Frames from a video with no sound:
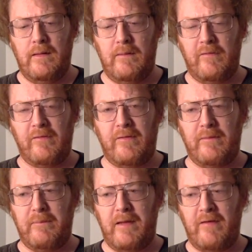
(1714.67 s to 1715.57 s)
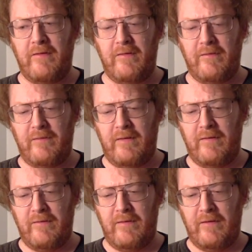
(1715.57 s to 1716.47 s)
because because his
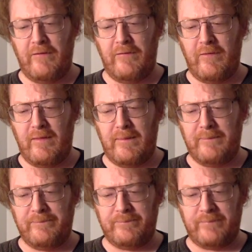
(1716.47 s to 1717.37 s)
his his um,